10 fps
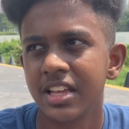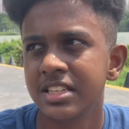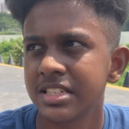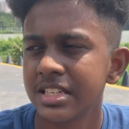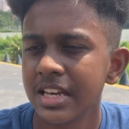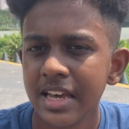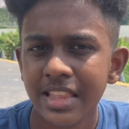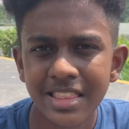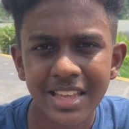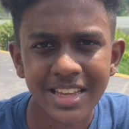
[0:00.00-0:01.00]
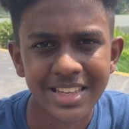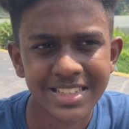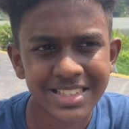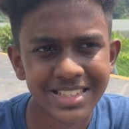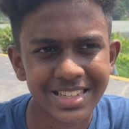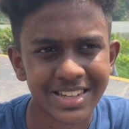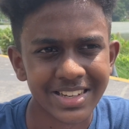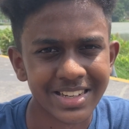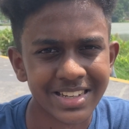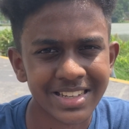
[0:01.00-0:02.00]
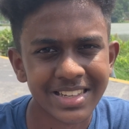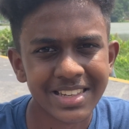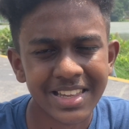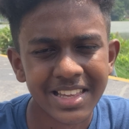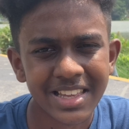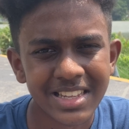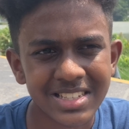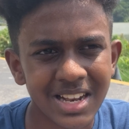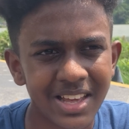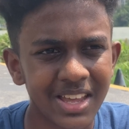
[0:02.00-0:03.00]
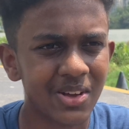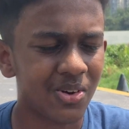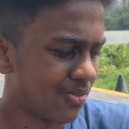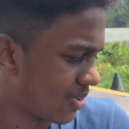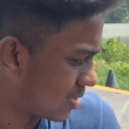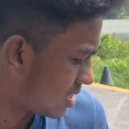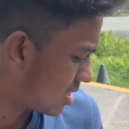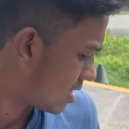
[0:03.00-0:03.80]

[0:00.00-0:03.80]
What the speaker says: the thing is it's like almost,